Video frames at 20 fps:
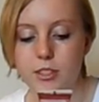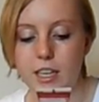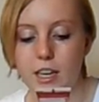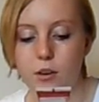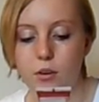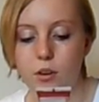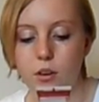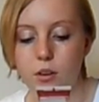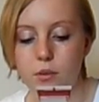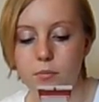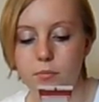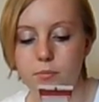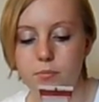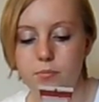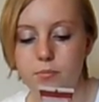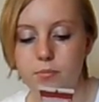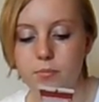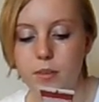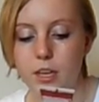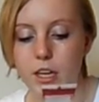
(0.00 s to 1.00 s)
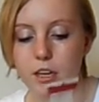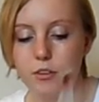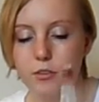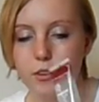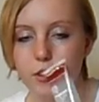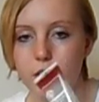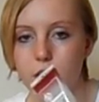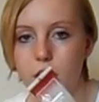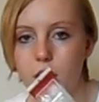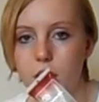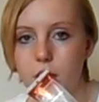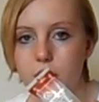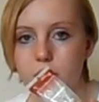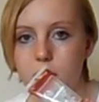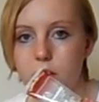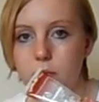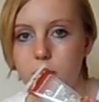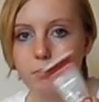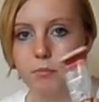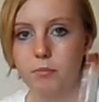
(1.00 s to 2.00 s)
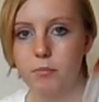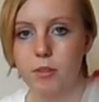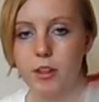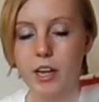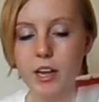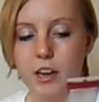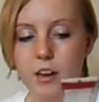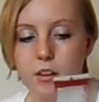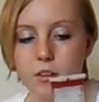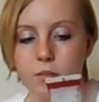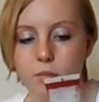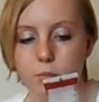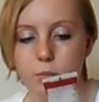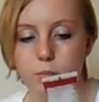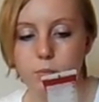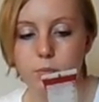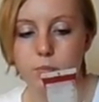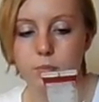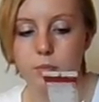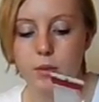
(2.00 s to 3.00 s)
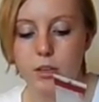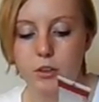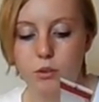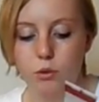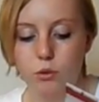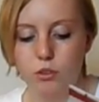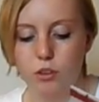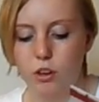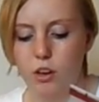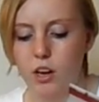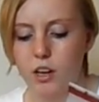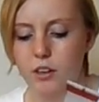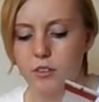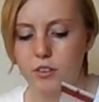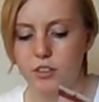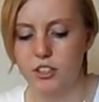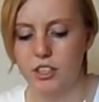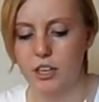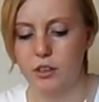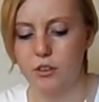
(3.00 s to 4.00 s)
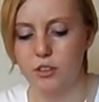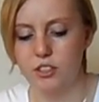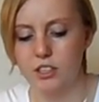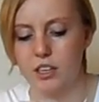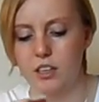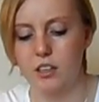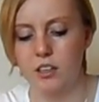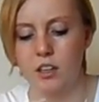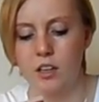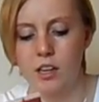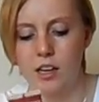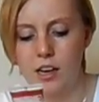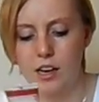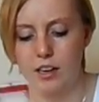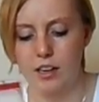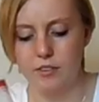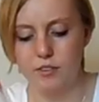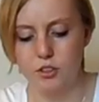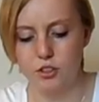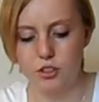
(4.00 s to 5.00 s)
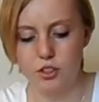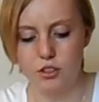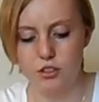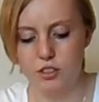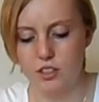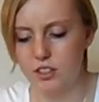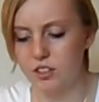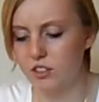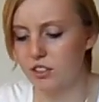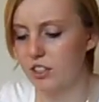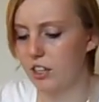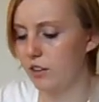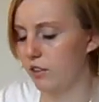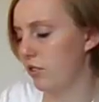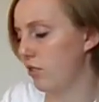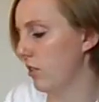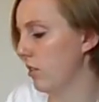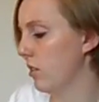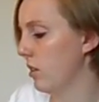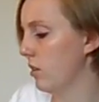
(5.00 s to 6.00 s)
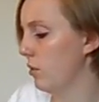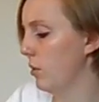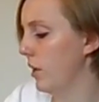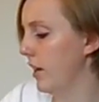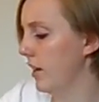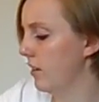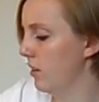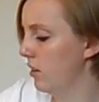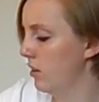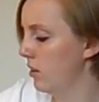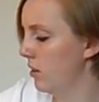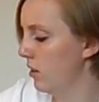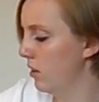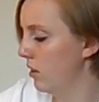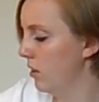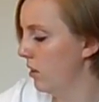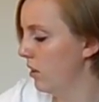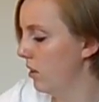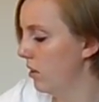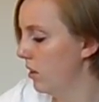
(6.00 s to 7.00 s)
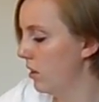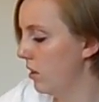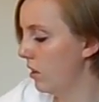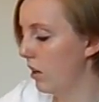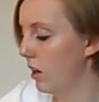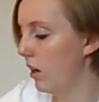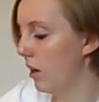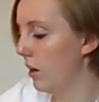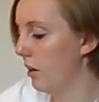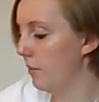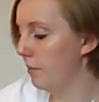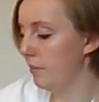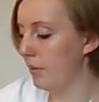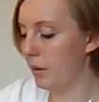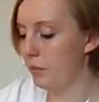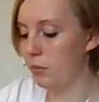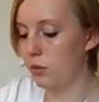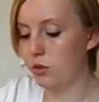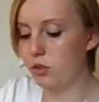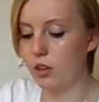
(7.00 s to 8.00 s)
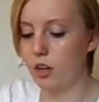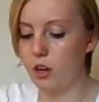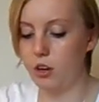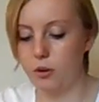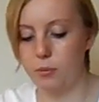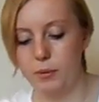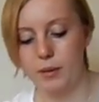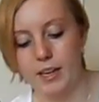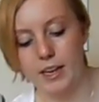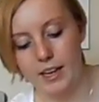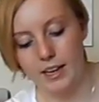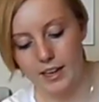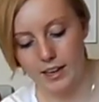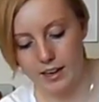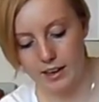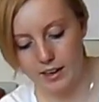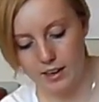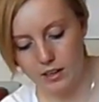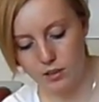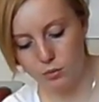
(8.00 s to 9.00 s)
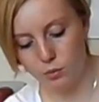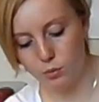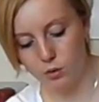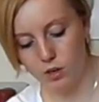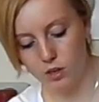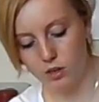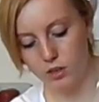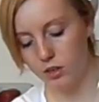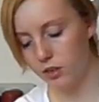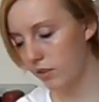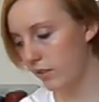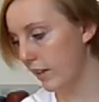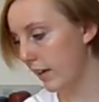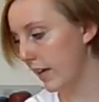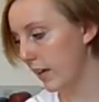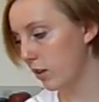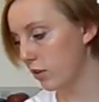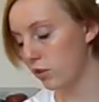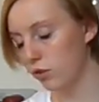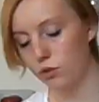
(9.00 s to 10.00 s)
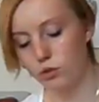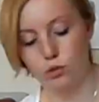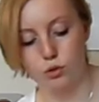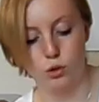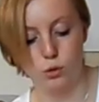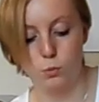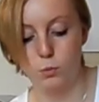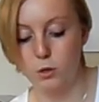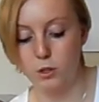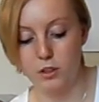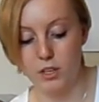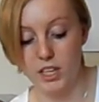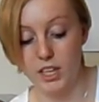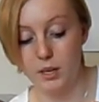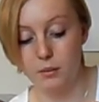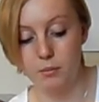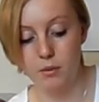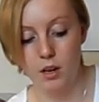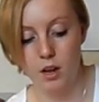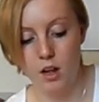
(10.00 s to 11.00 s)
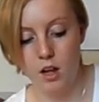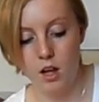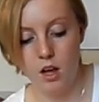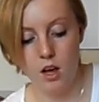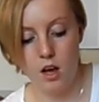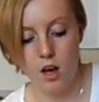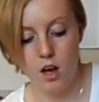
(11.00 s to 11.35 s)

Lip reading: shower exfoliator thing. It's also kind of a shower gel, and I've just used it in the shower, so it's kind of wet. I'm also going to be taking this one, staying on the strawberry theme,